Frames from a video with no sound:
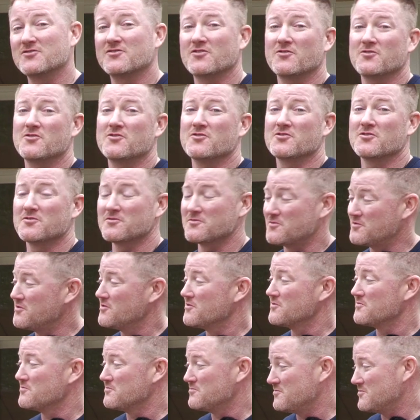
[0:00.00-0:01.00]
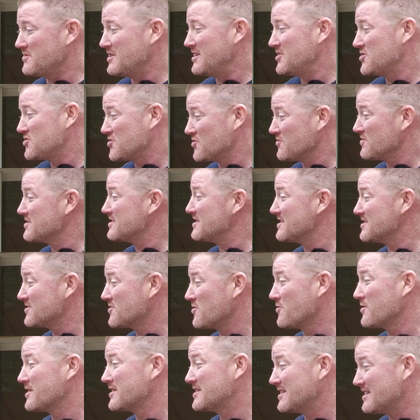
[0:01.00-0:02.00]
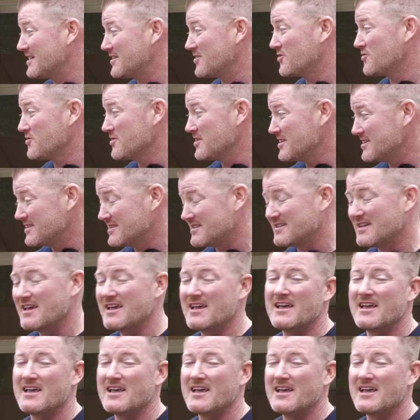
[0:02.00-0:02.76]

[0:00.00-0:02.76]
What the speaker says: So your insurance is going to increase.